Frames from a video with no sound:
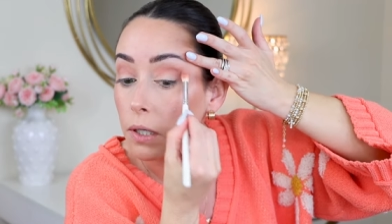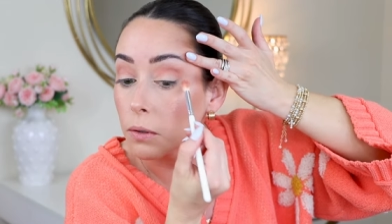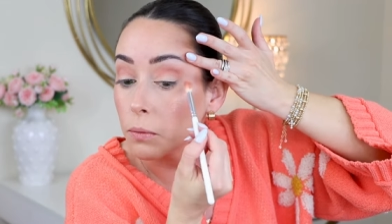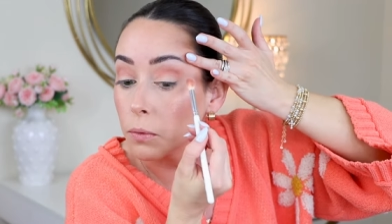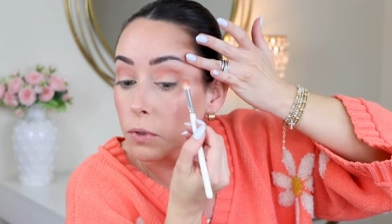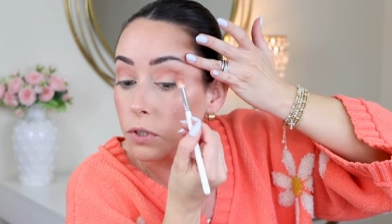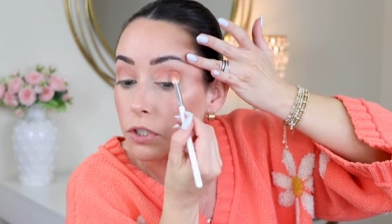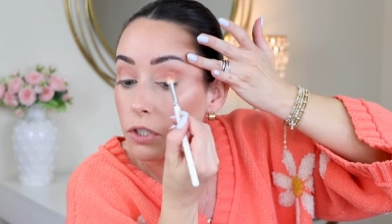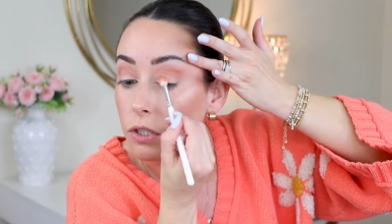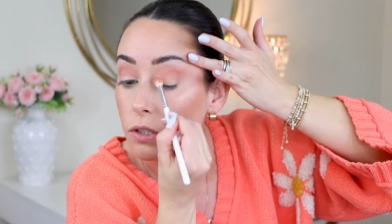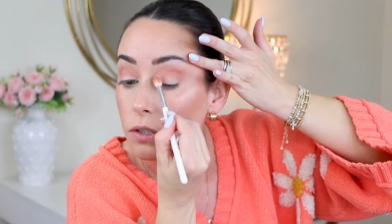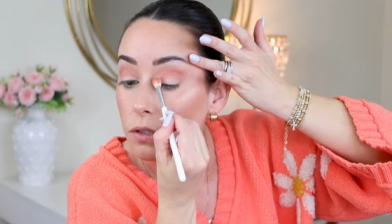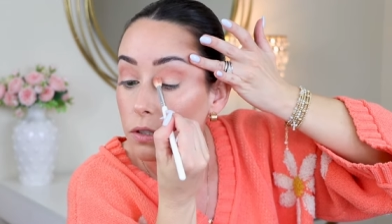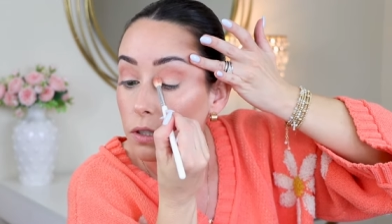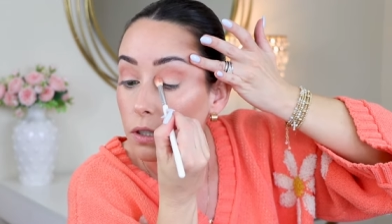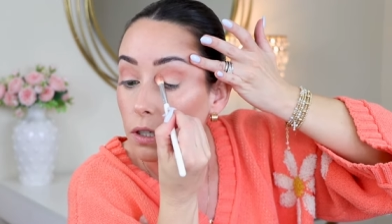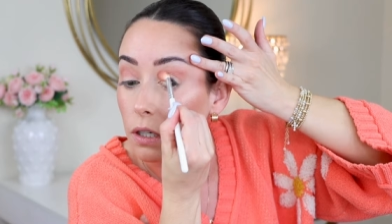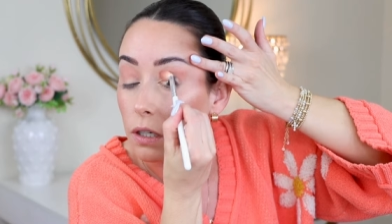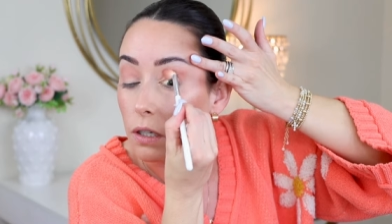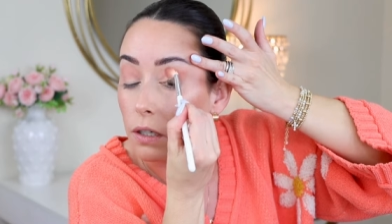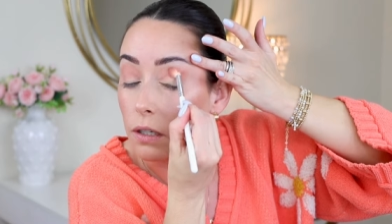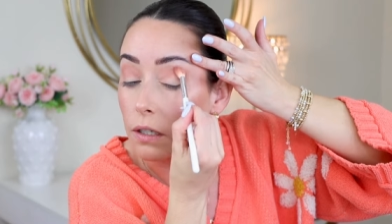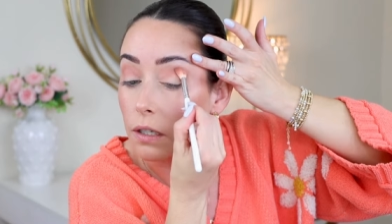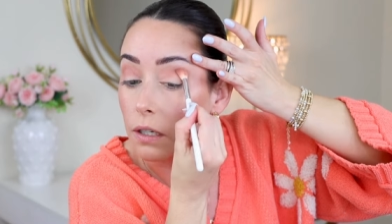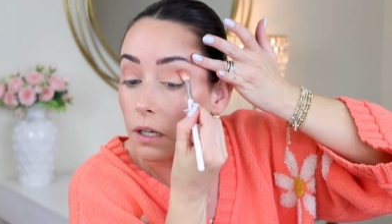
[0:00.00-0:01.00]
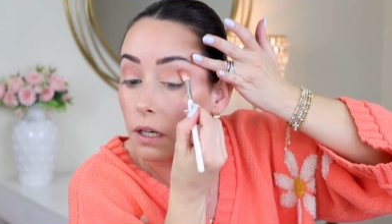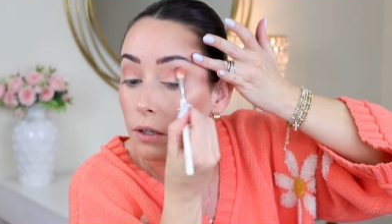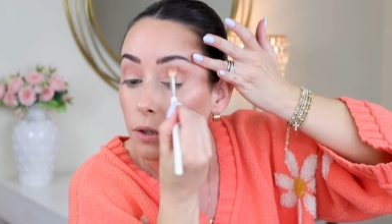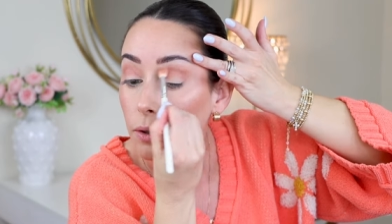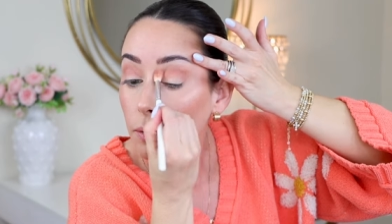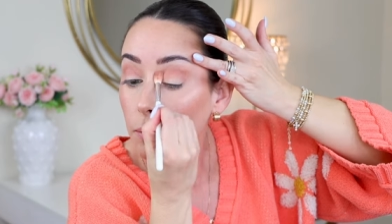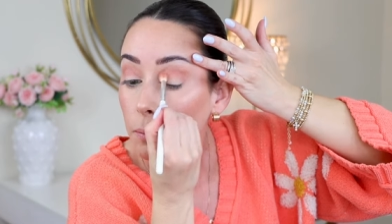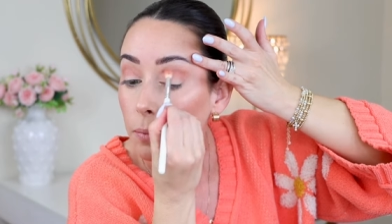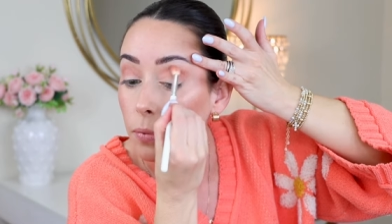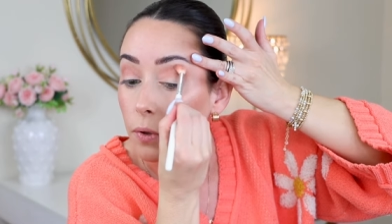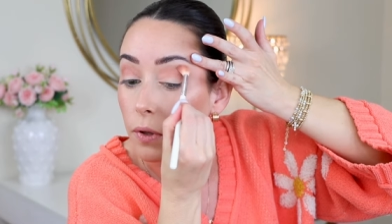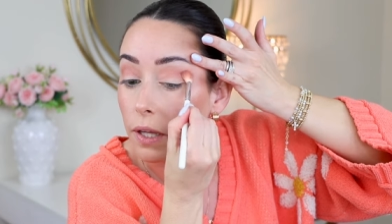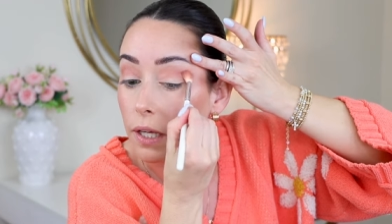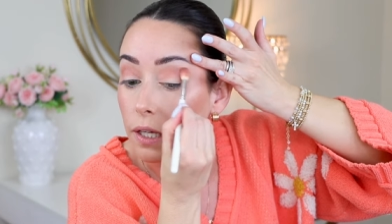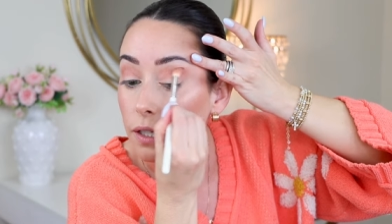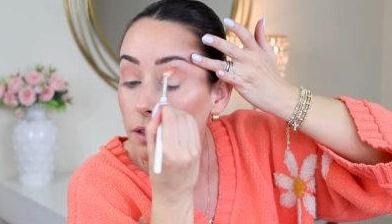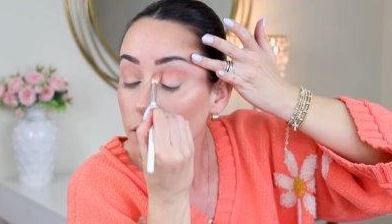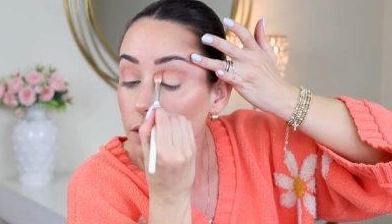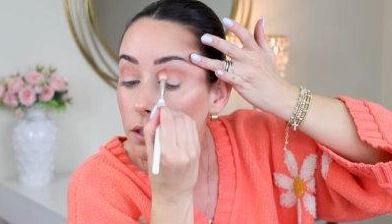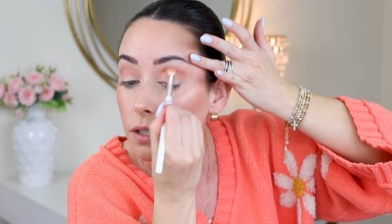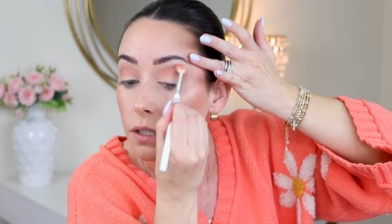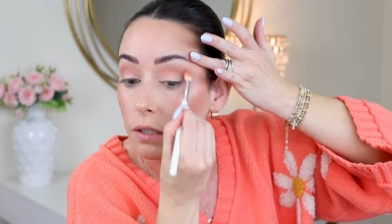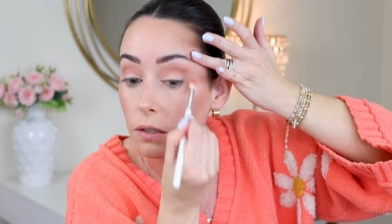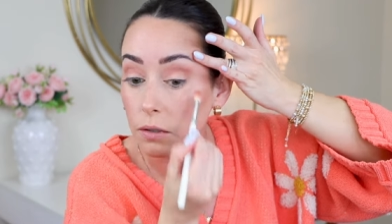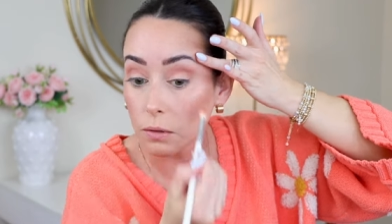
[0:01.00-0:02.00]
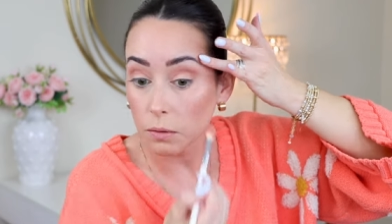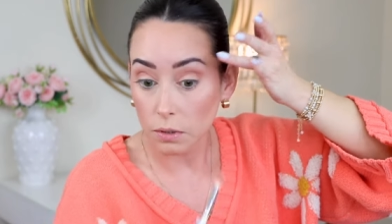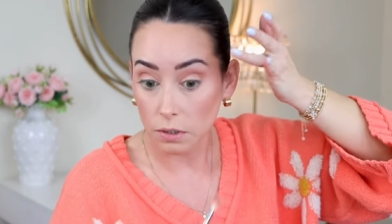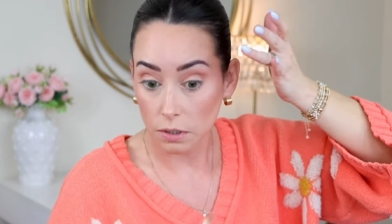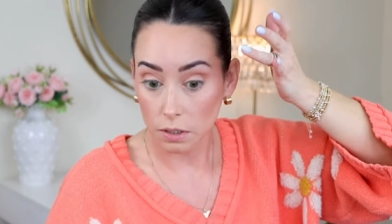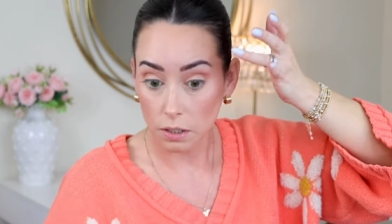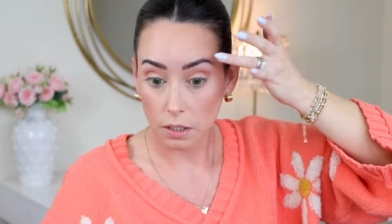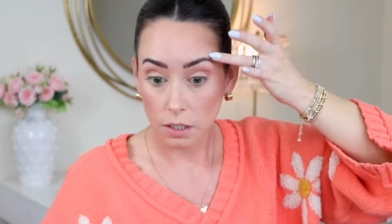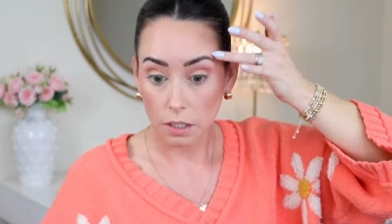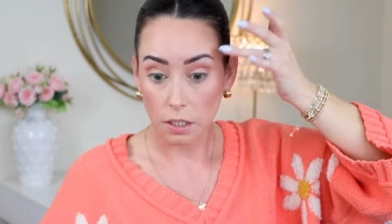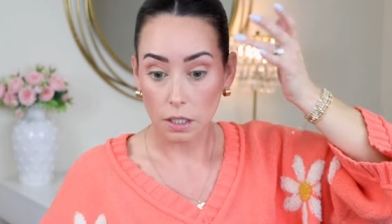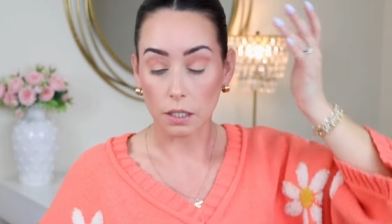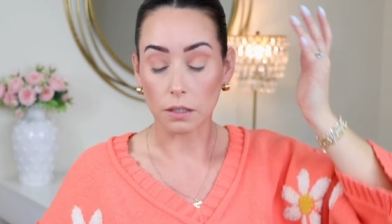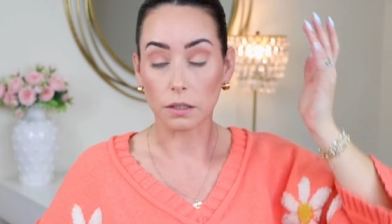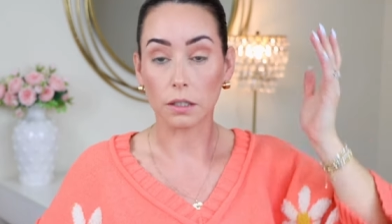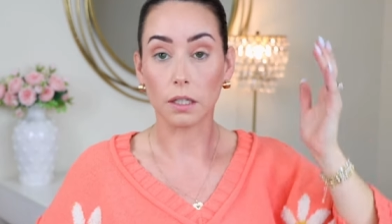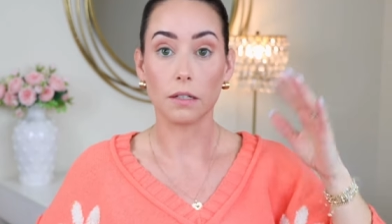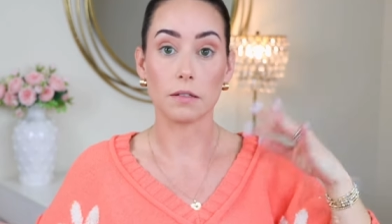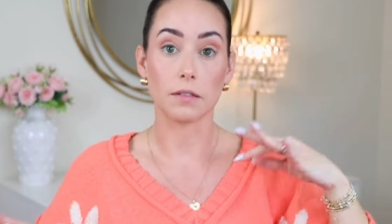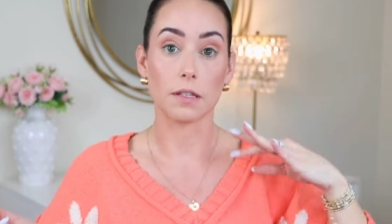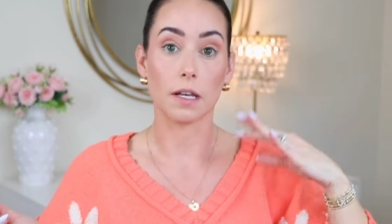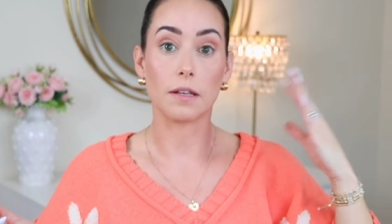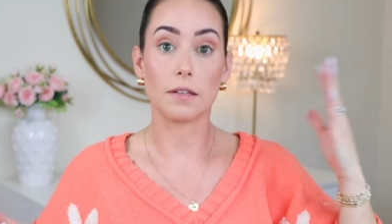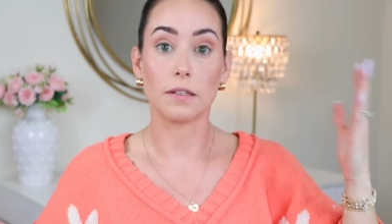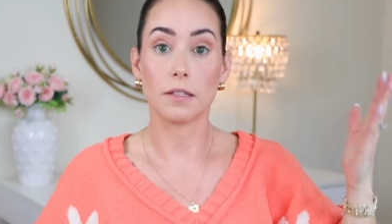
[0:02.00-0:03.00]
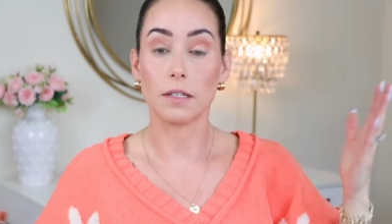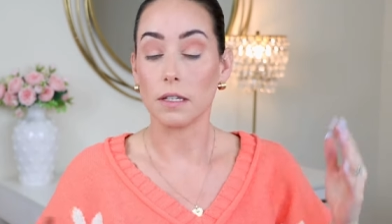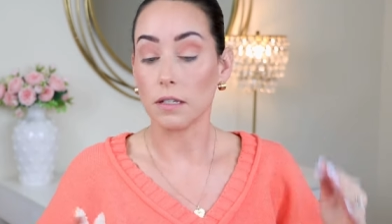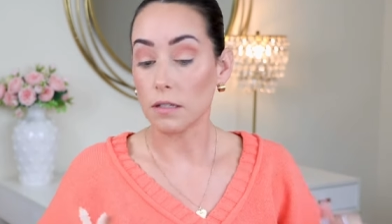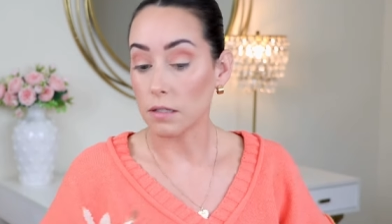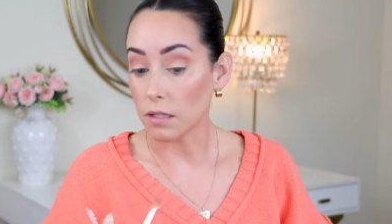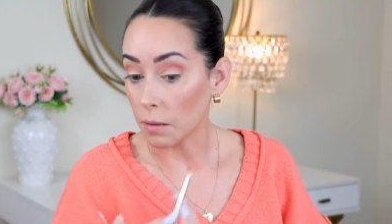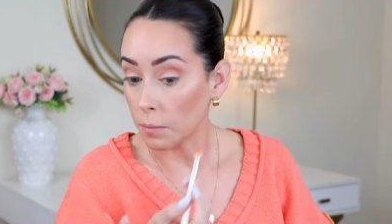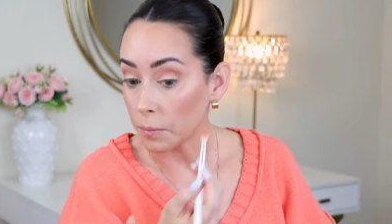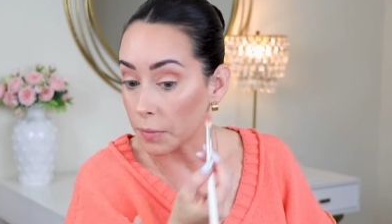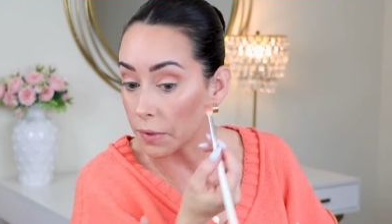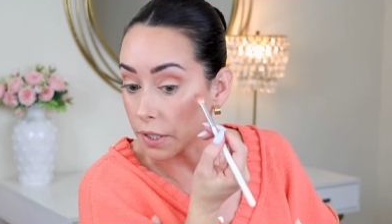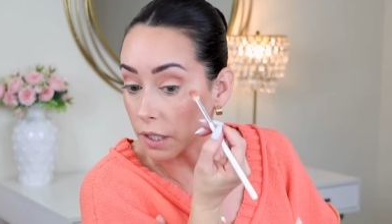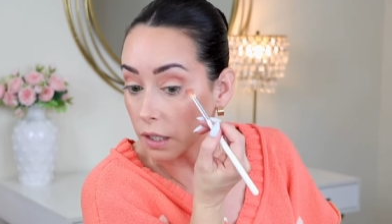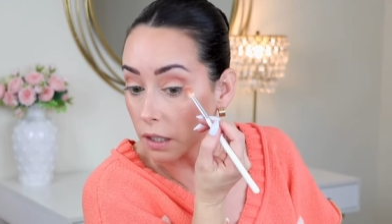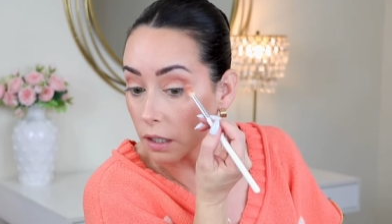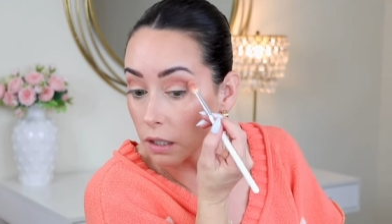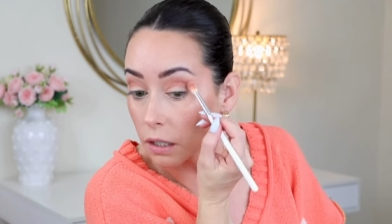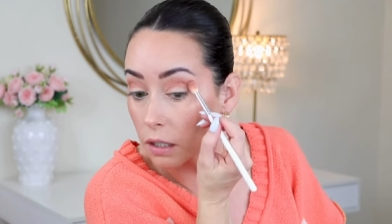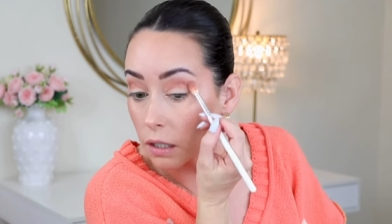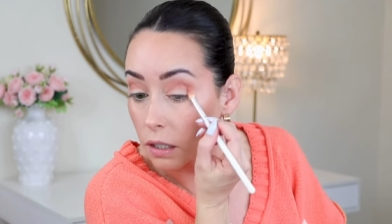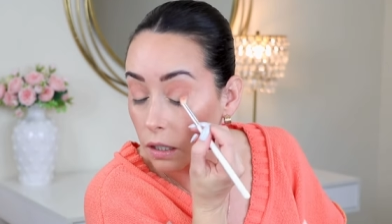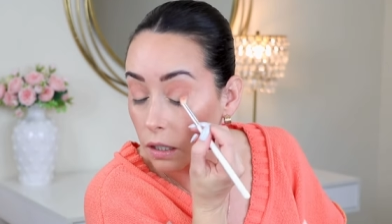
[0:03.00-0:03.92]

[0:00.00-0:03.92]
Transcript: which is good, and I don't plan to, unless I see something